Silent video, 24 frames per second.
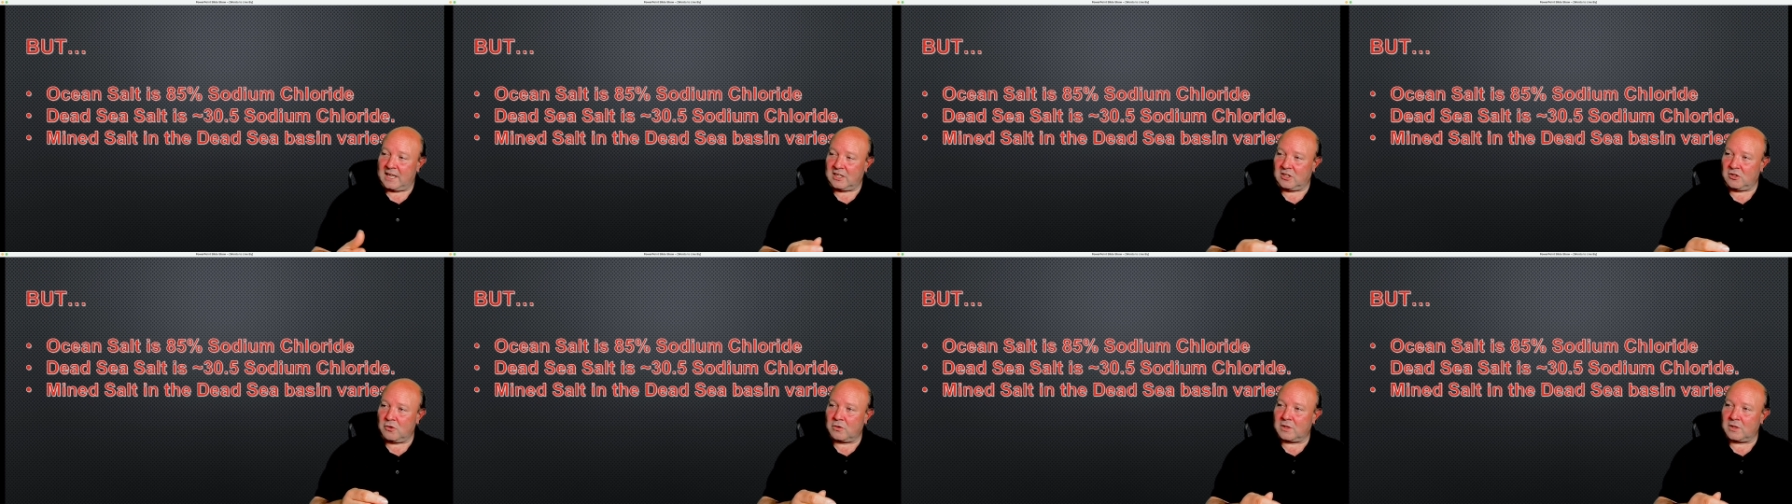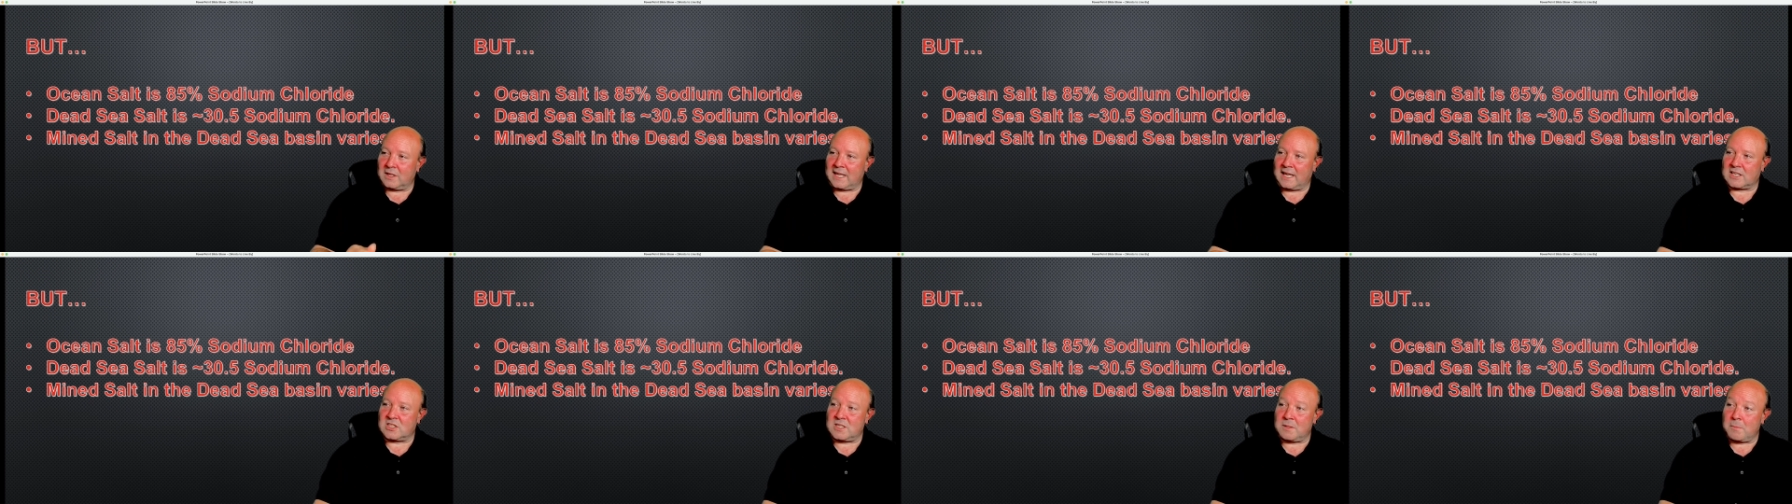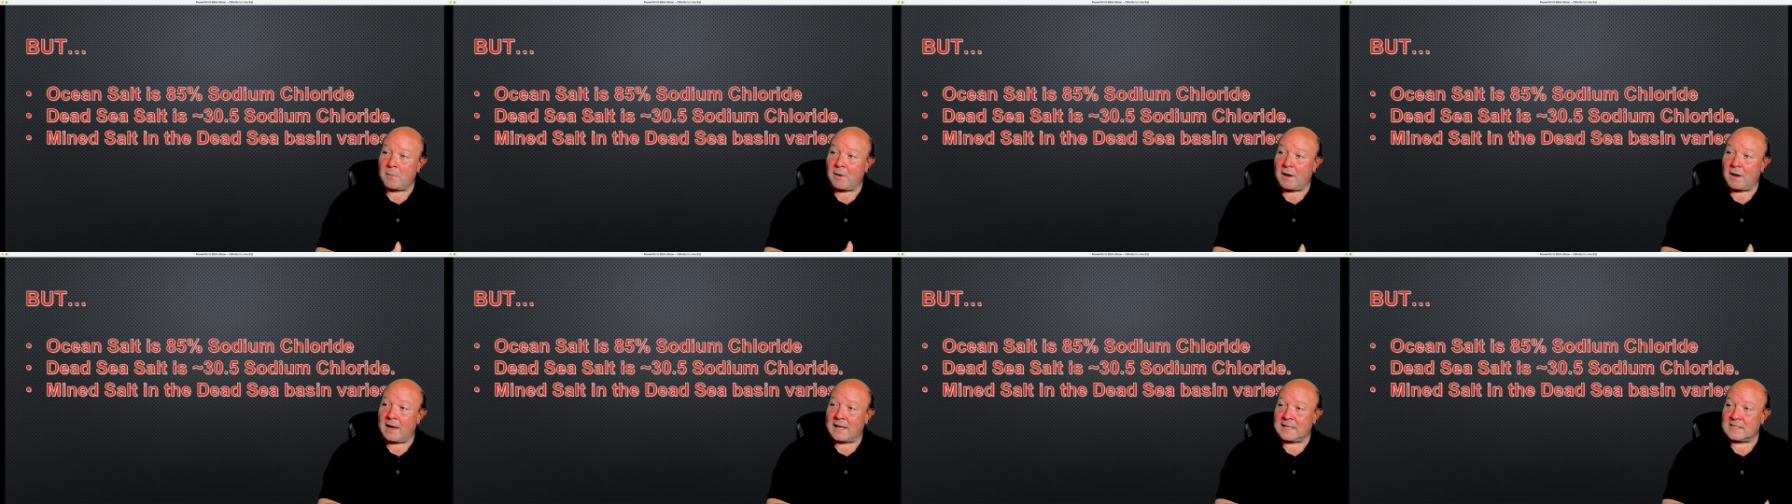you can actually
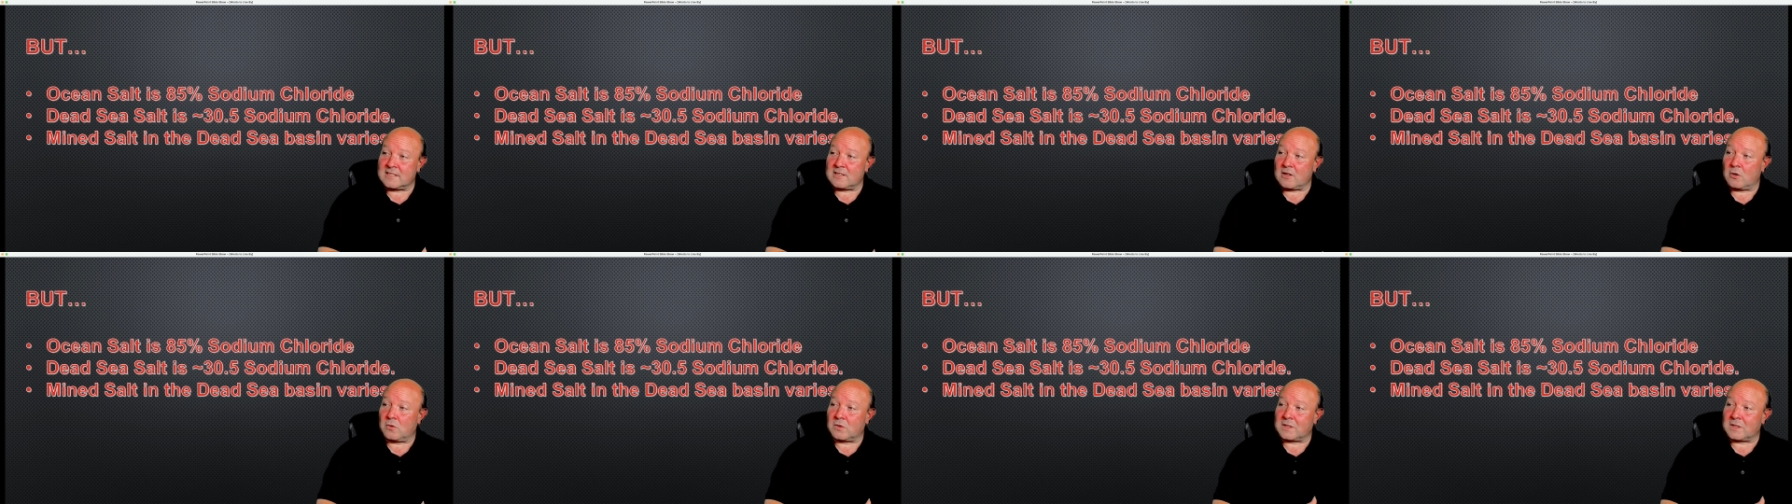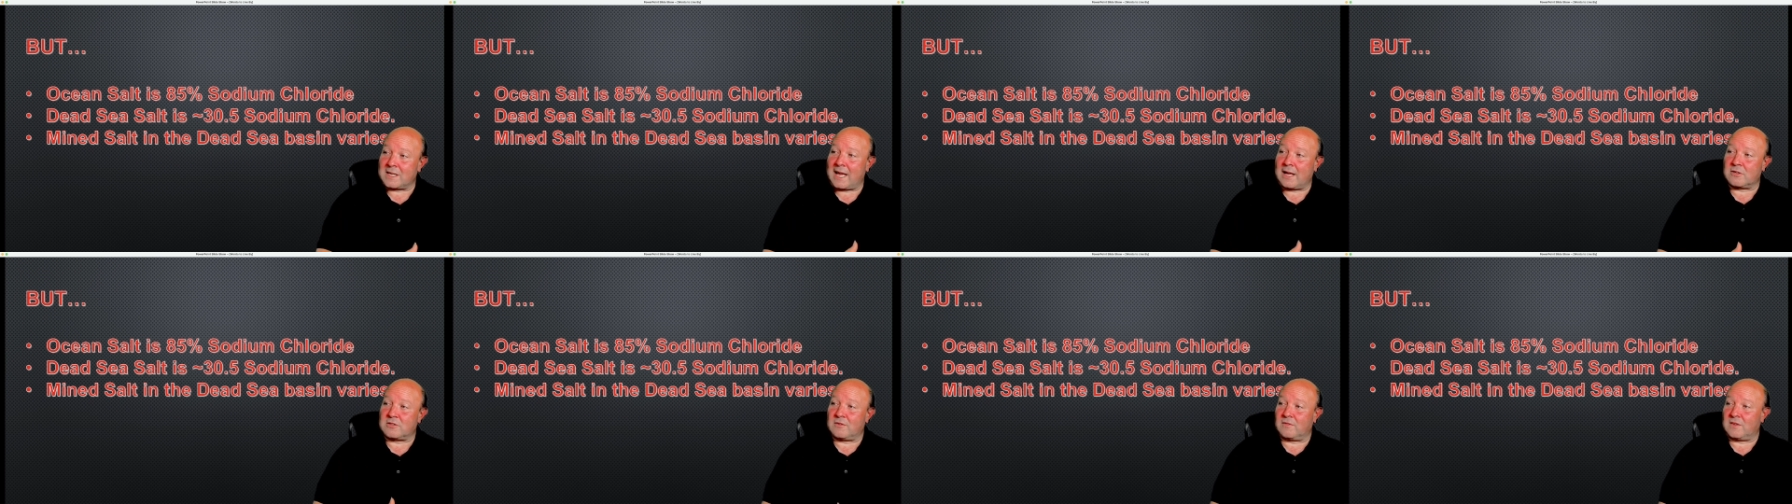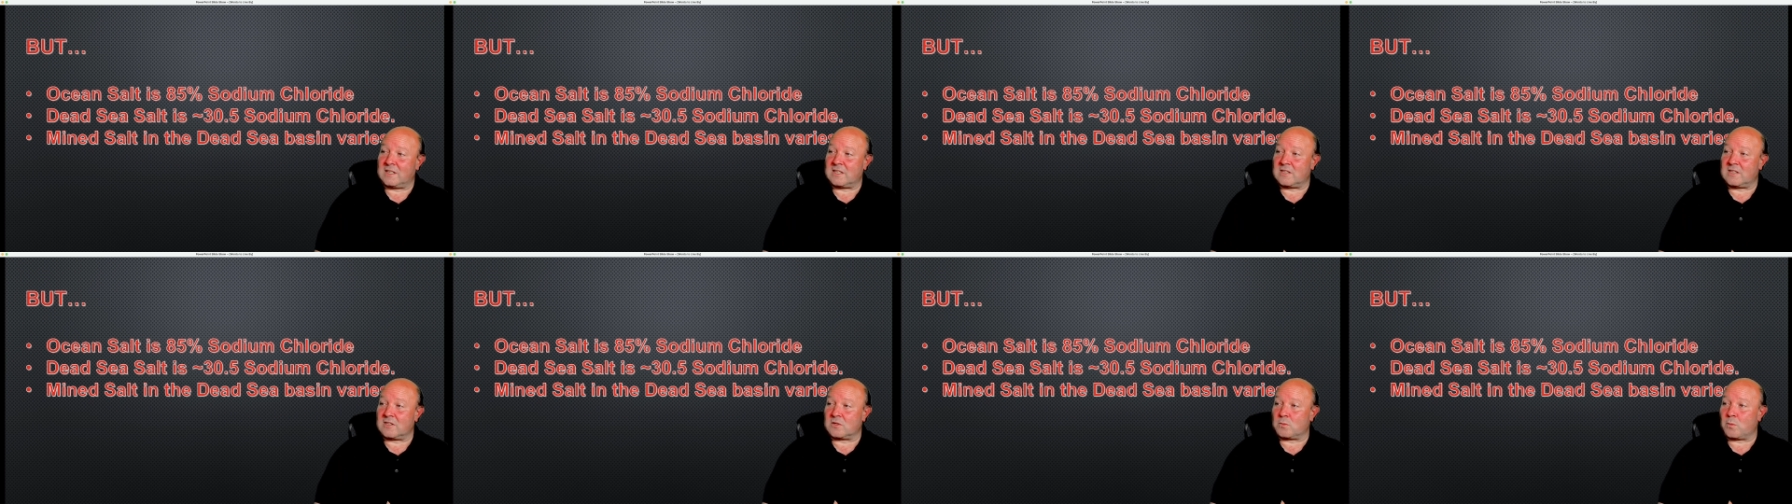mine salt out of
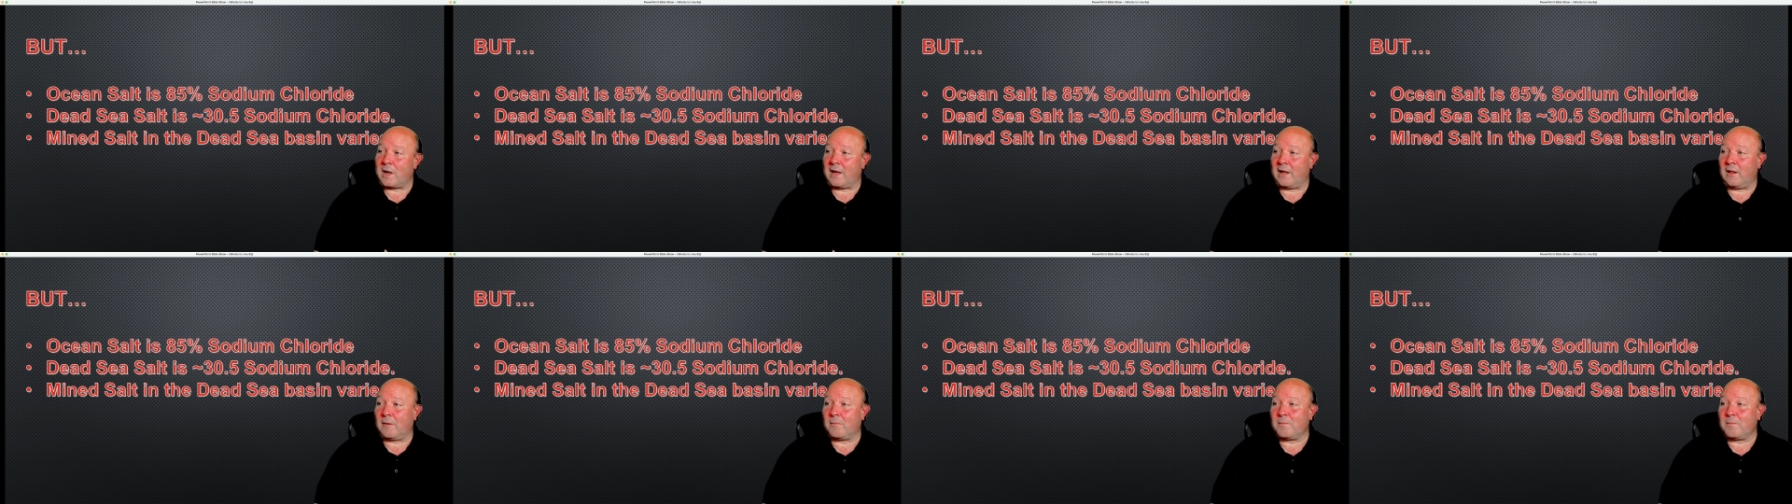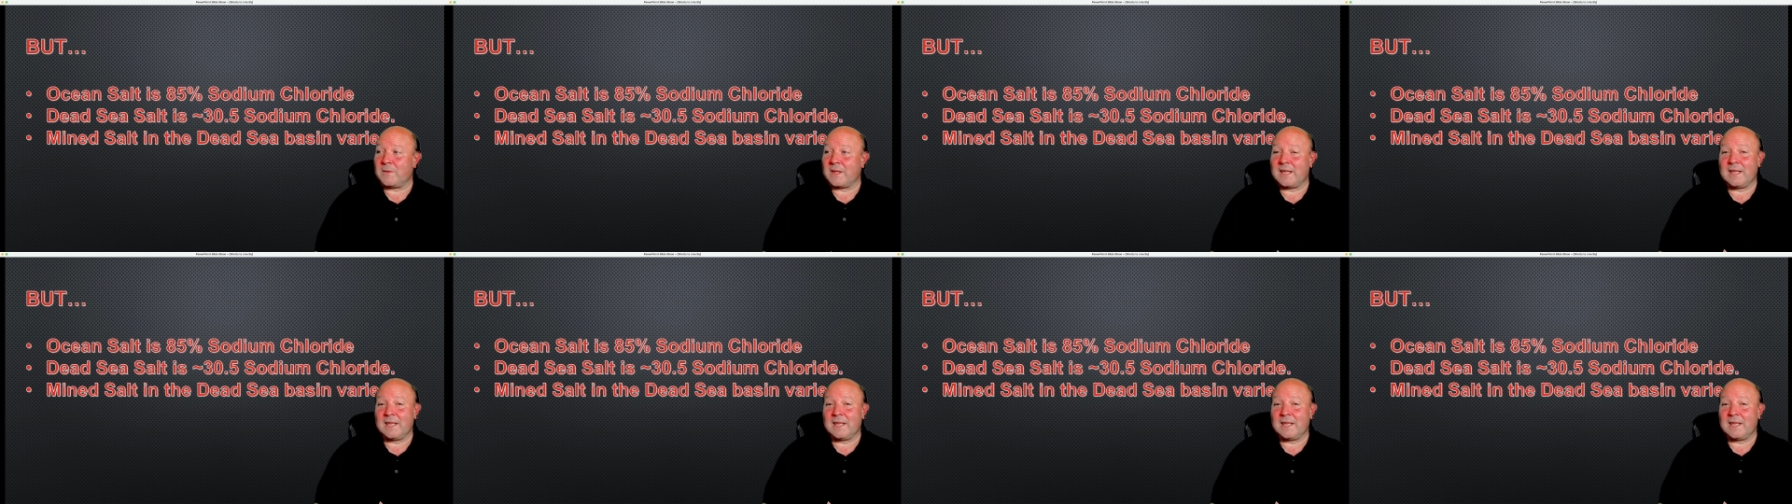it as well.